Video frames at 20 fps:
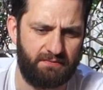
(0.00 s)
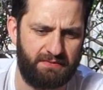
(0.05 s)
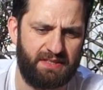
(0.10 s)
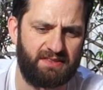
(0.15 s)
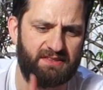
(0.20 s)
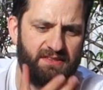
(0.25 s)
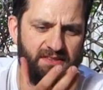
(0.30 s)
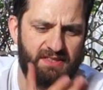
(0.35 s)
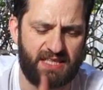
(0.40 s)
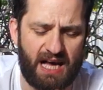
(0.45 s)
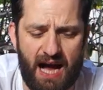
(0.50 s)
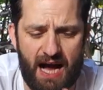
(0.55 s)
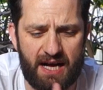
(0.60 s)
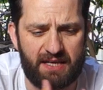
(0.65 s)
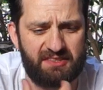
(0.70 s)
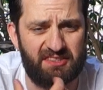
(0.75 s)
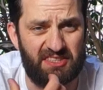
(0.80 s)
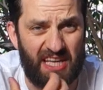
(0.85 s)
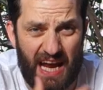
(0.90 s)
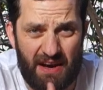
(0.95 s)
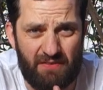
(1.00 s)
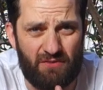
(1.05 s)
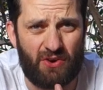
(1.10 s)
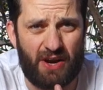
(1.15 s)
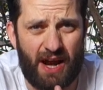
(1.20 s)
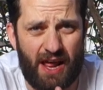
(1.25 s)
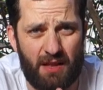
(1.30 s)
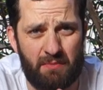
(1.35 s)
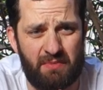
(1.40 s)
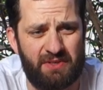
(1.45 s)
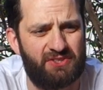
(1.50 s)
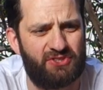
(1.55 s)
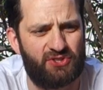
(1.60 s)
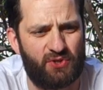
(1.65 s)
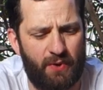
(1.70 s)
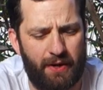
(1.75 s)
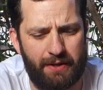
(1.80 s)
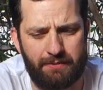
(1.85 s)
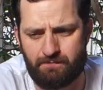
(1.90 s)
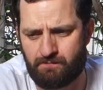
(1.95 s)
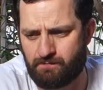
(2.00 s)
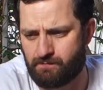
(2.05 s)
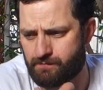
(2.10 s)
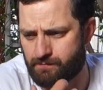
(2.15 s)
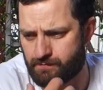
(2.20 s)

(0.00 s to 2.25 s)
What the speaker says: There's a dark, savoury element to it.